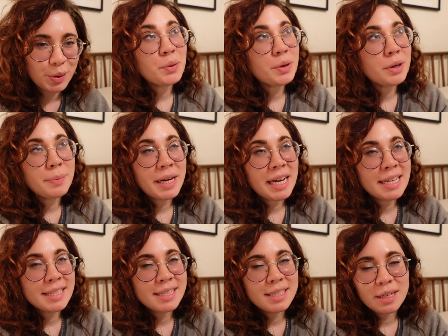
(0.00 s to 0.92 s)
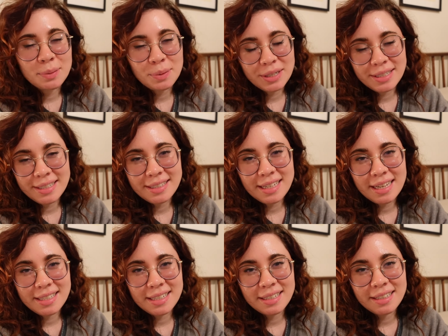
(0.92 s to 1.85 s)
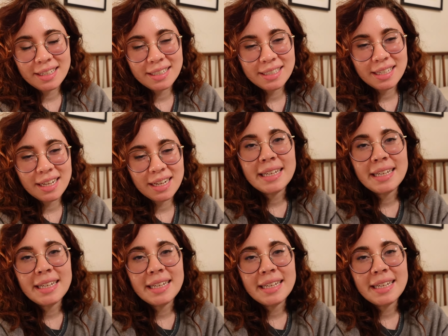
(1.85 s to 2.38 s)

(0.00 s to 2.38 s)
or past apprentice as he'd like to say,